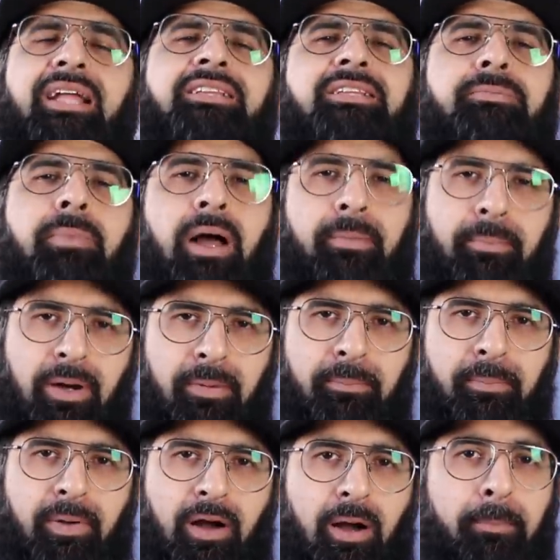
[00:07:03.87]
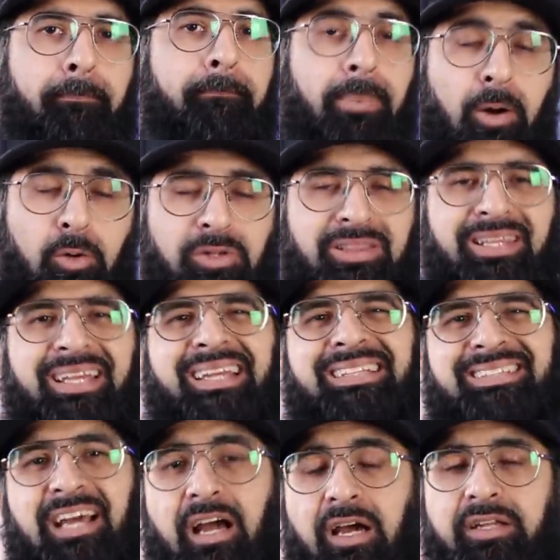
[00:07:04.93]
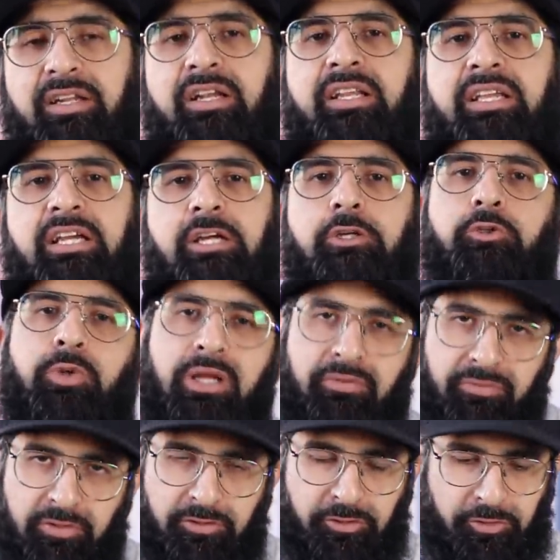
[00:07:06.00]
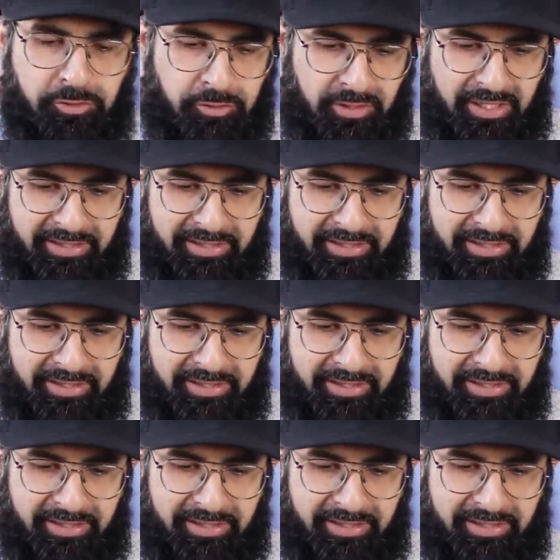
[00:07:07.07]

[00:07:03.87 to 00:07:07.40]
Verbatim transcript: and my mum are both eternally grateful to you